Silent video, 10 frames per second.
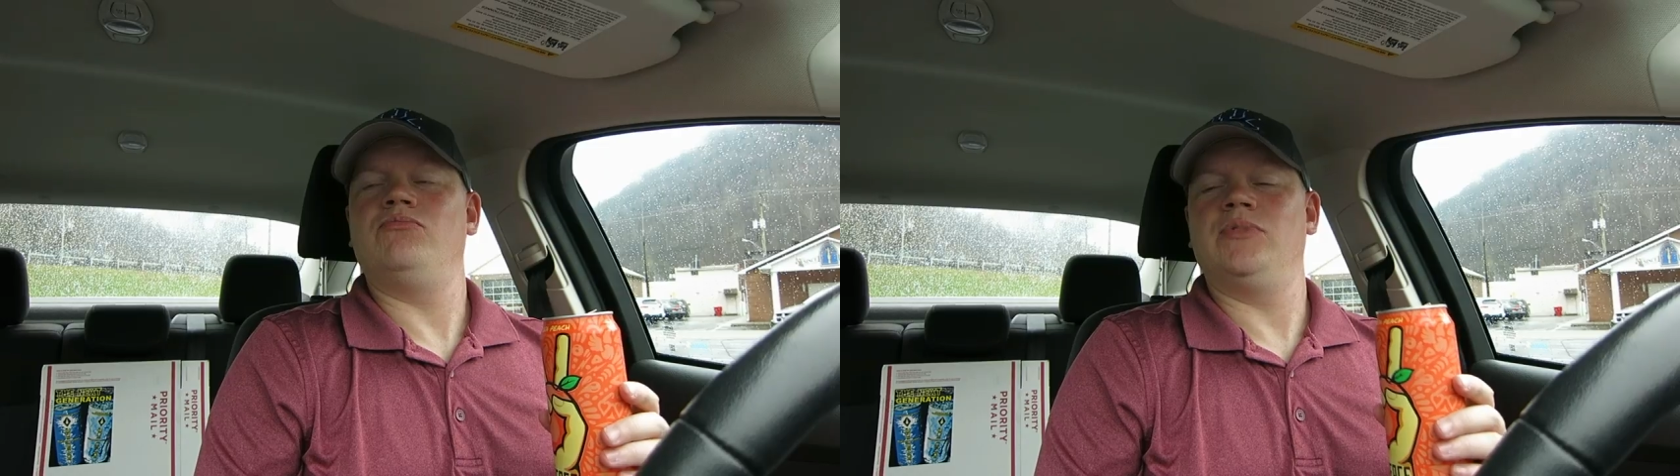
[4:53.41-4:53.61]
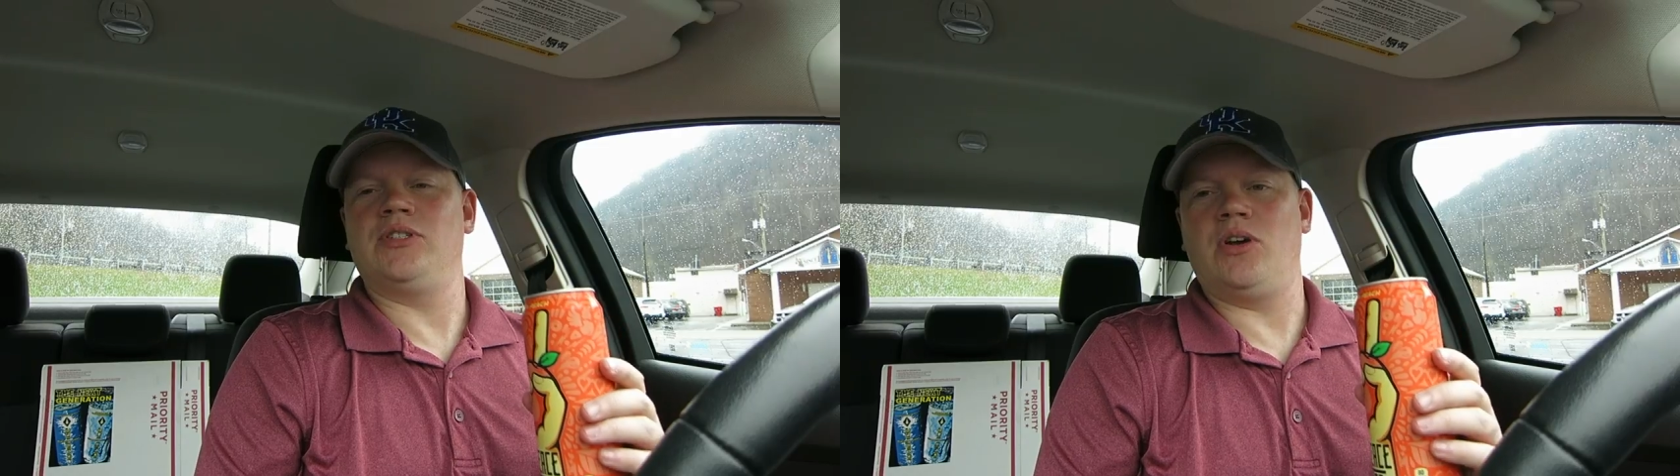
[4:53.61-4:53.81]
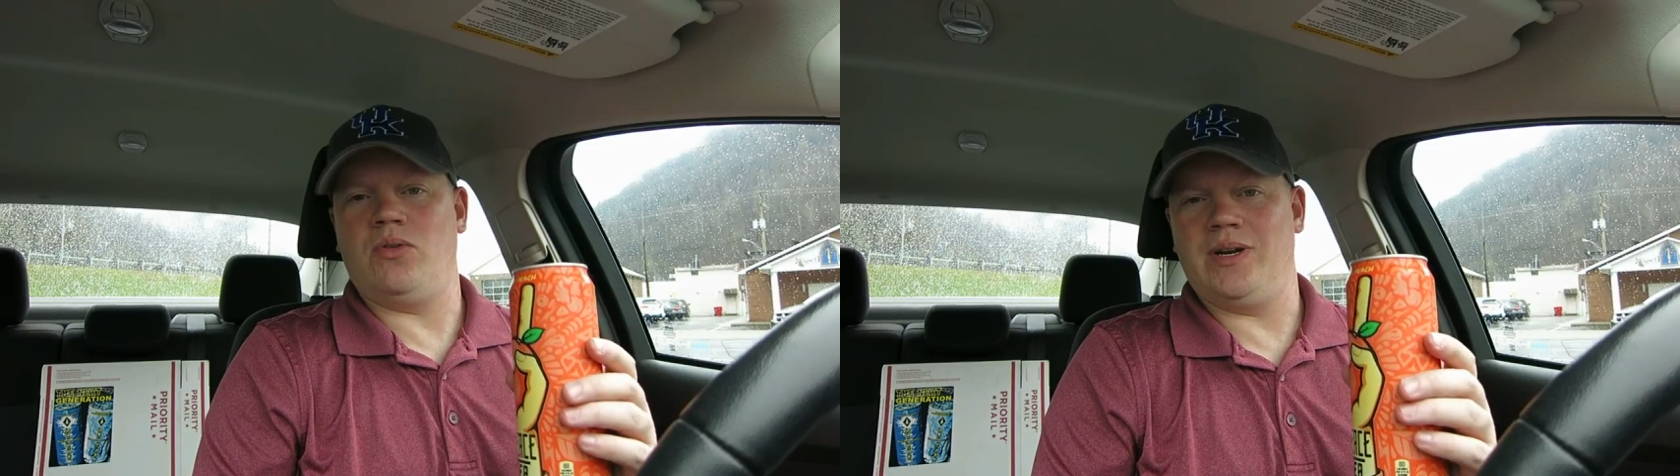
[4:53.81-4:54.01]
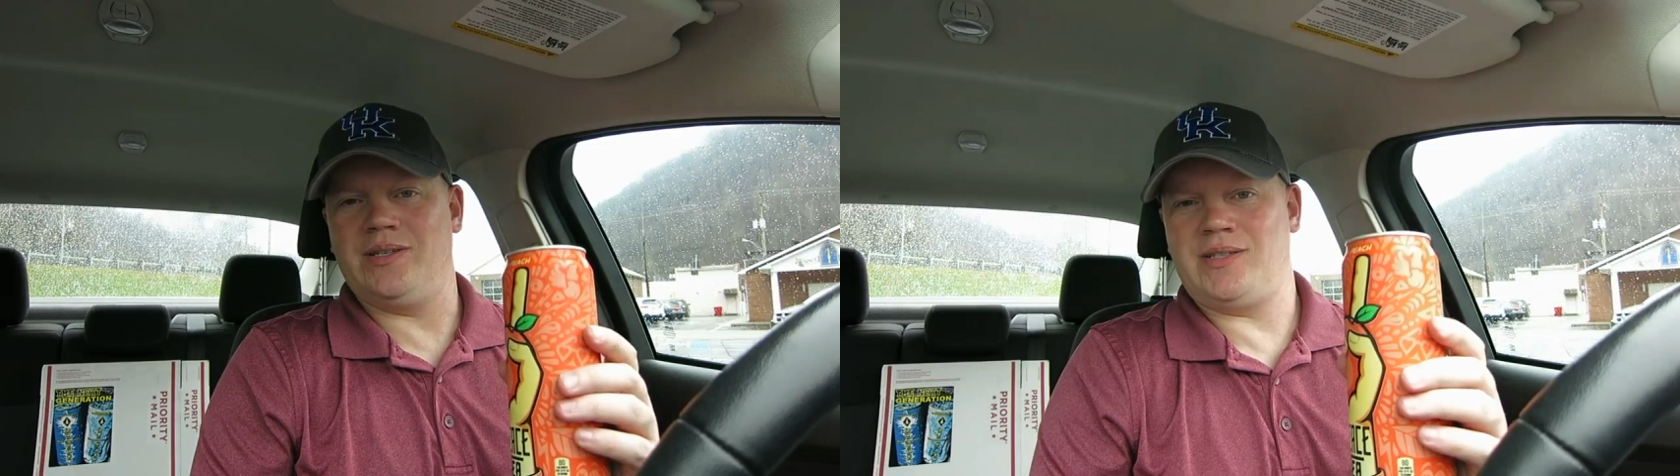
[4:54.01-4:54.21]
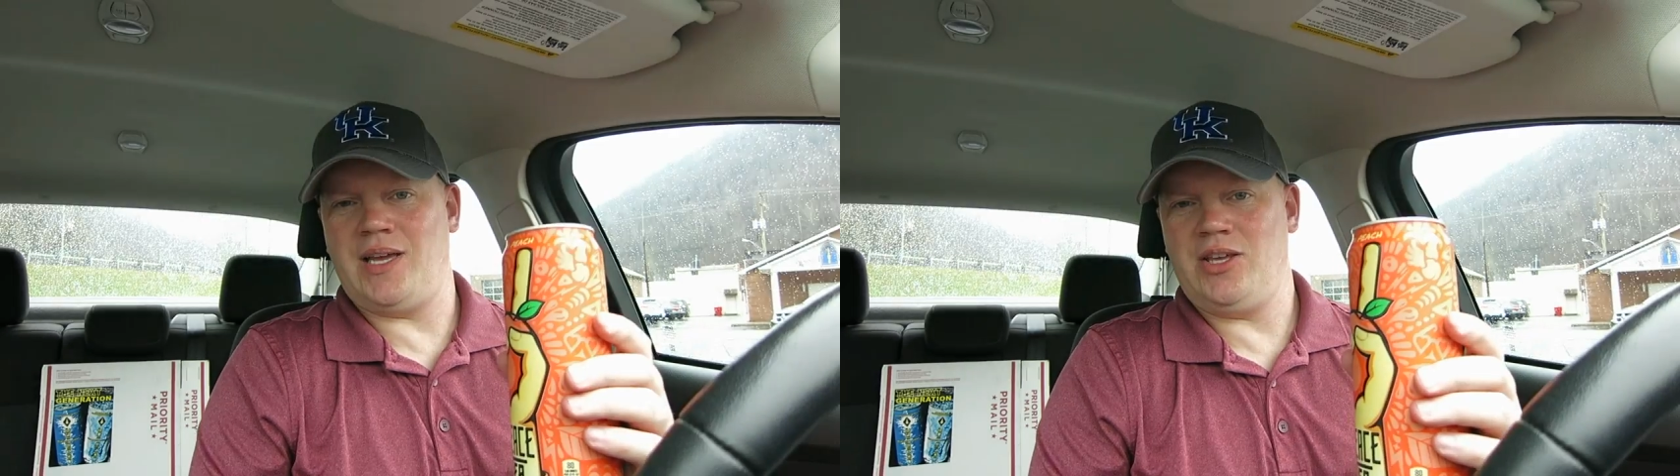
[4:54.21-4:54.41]
As
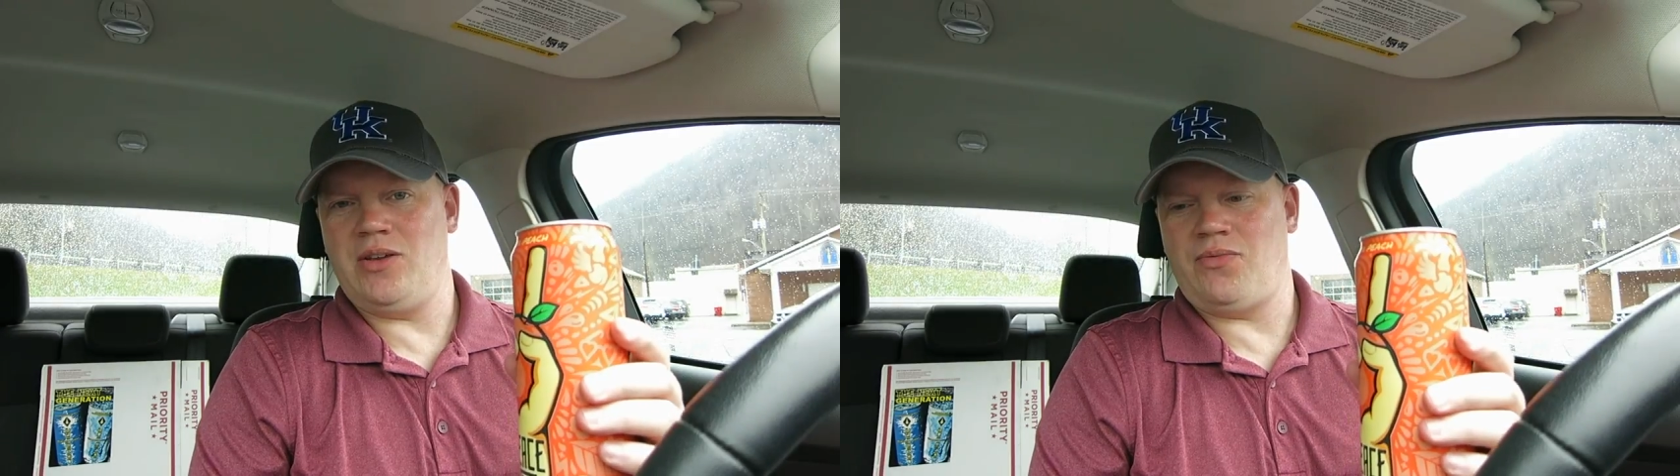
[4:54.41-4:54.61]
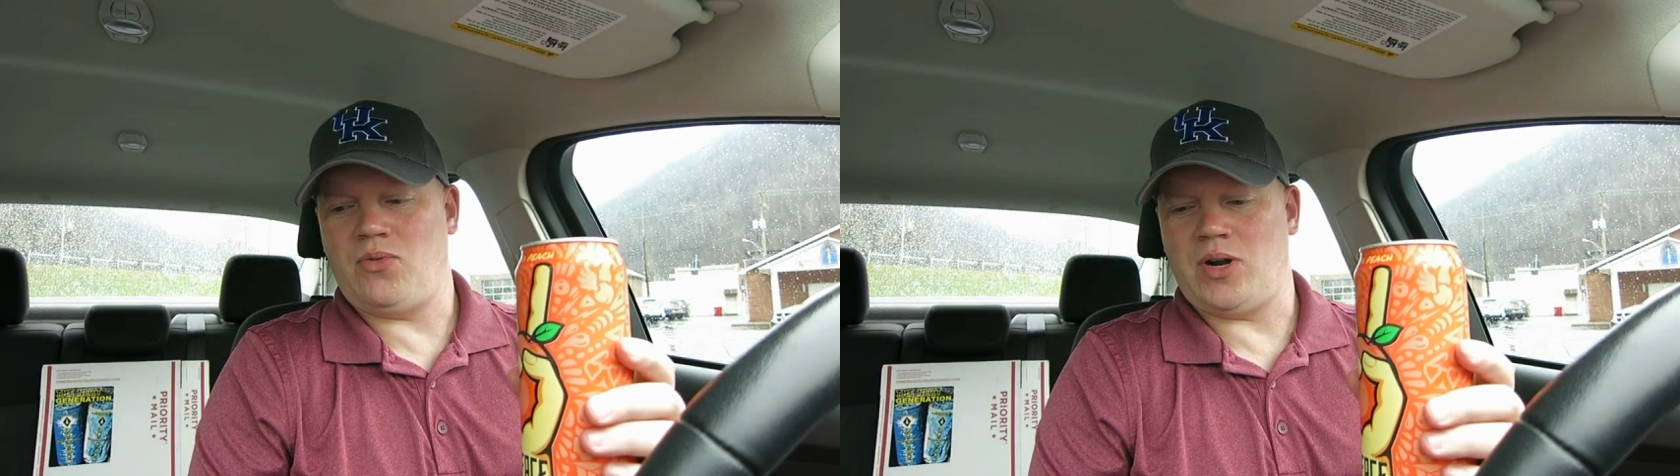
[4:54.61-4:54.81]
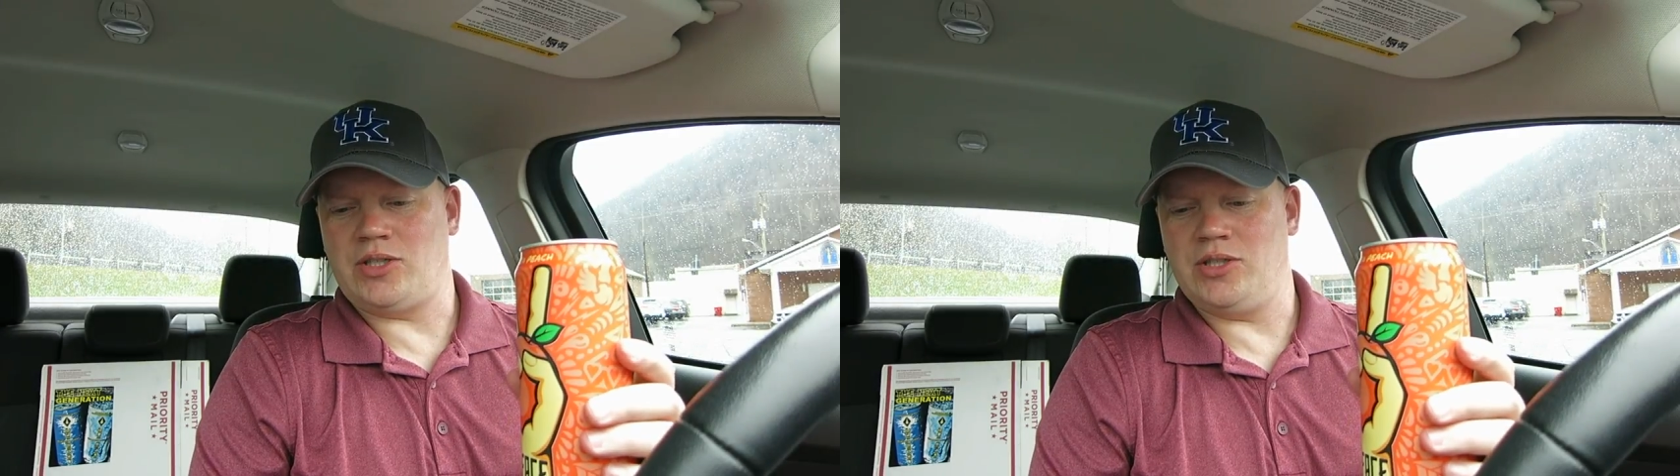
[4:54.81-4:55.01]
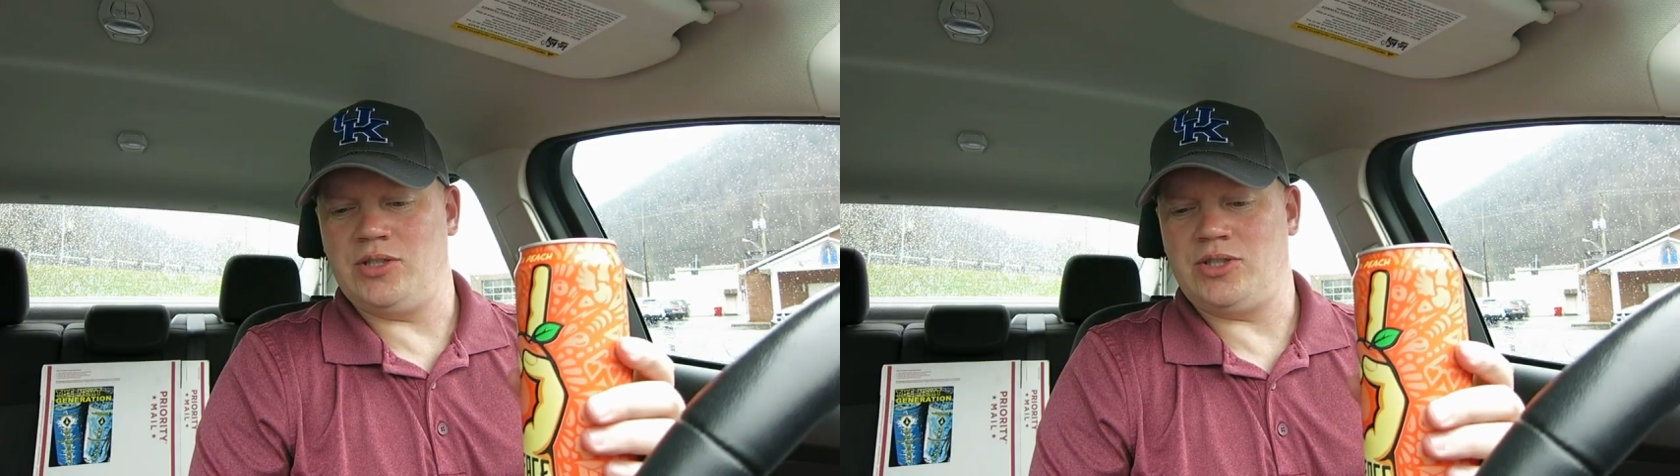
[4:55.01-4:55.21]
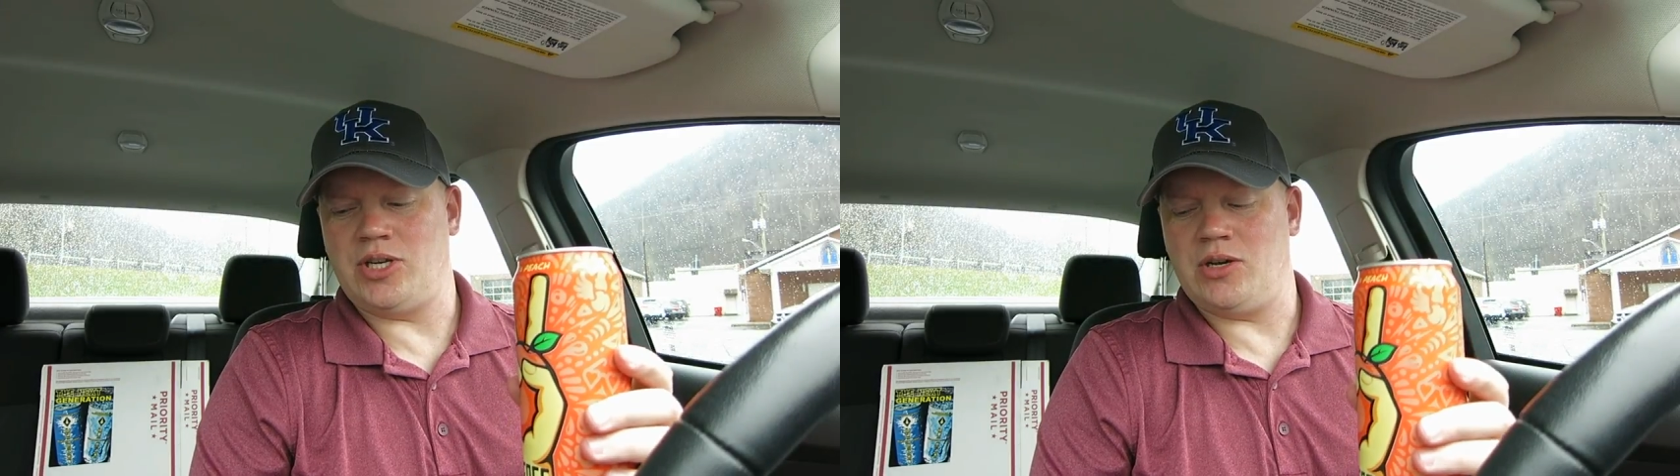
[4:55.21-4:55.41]
always, thank you for watching the
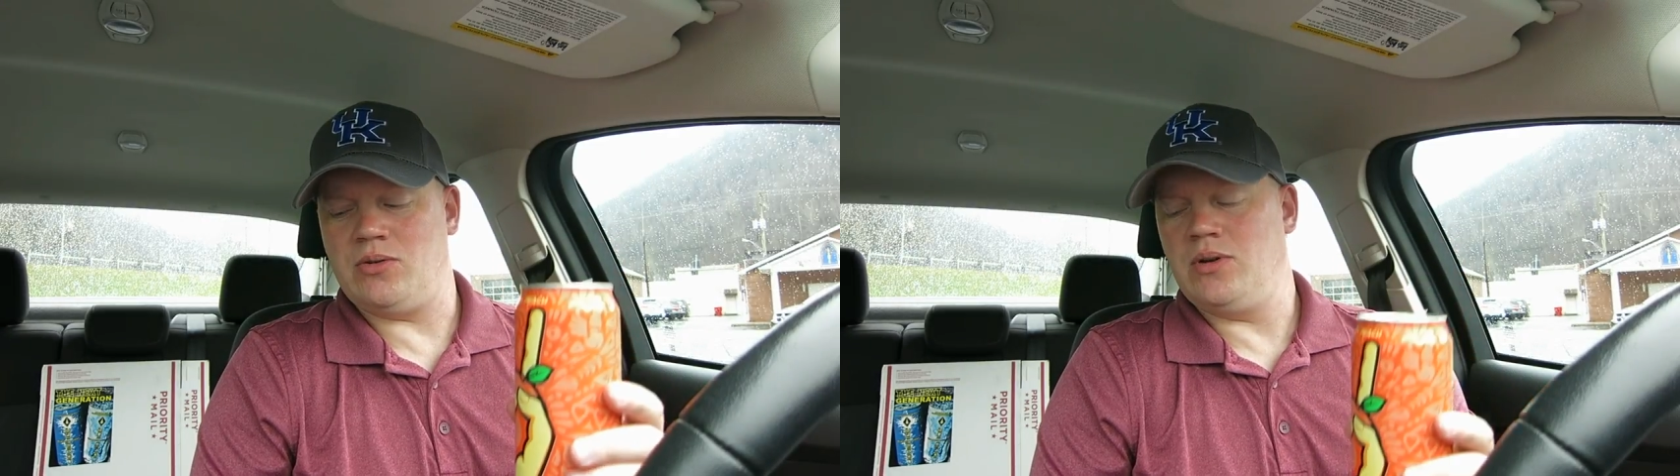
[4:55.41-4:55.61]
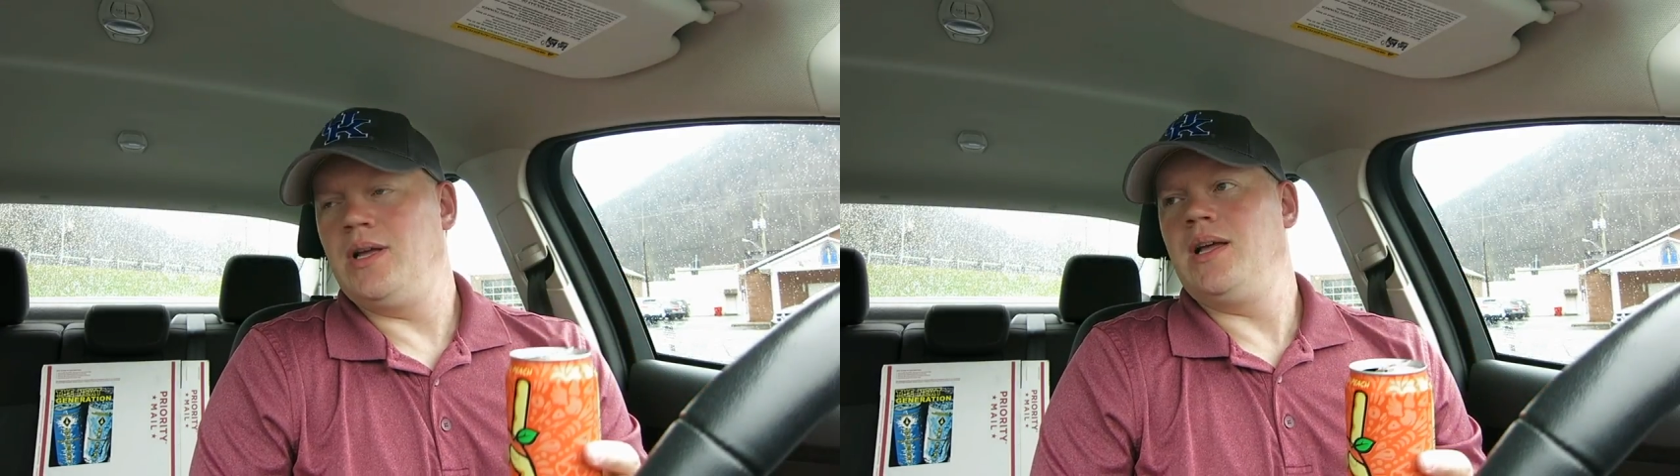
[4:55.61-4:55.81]
show.